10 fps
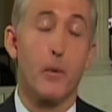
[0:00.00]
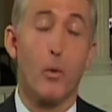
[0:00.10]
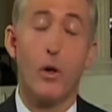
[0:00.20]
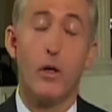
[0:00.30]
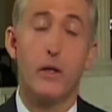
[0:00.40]

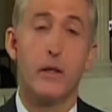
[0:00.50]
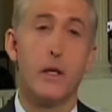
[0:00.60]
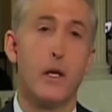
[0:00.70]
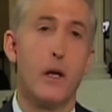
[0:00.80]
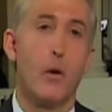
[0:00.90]
Number one
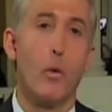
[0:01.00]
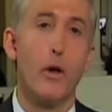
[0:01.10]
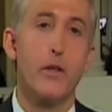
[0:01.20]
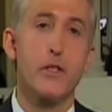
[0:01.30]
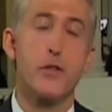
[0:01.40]

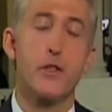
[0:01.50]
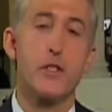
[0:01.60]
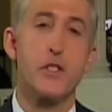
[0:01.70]
what is the